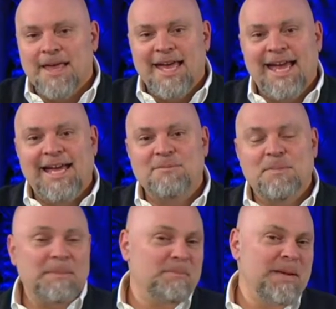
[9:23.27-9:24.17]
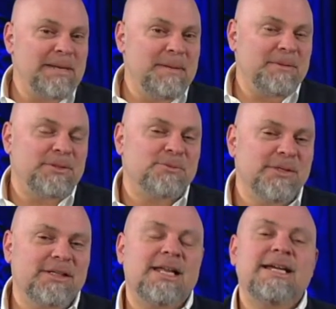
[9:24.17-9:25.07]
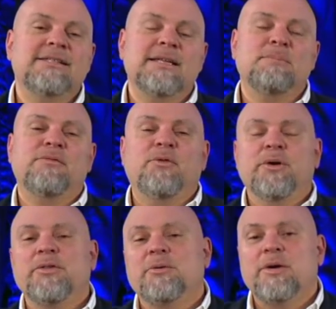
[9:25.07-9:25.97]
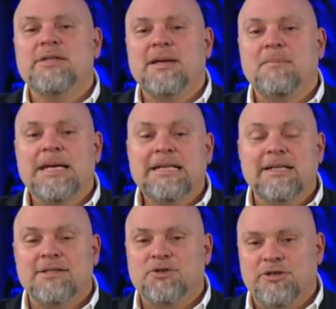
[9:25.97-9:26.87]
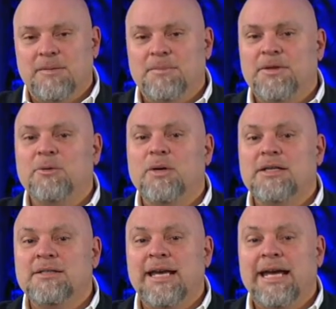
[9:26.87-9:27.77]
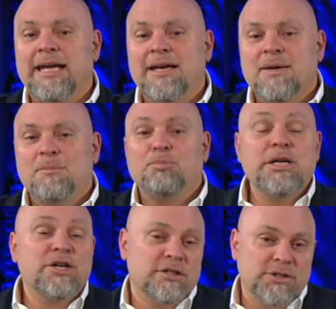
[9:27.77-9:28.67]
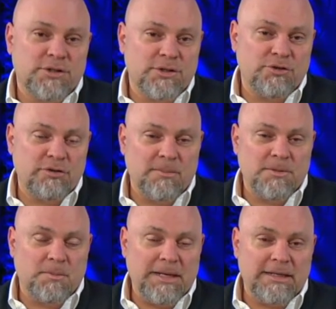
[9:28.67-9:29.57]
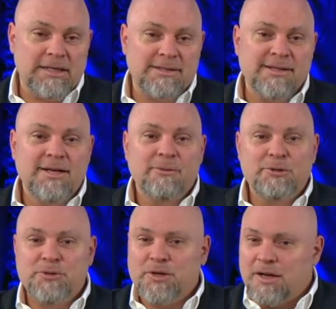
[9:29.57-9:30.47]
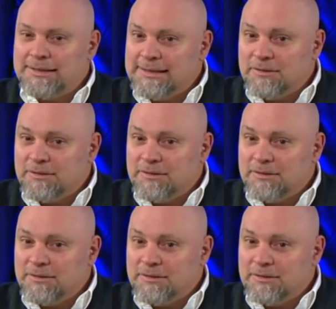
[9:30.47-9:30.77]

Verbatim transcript: And pe many people don't realize that before there was a peanut strip, there was a precursor strip to peanuts, which was called Little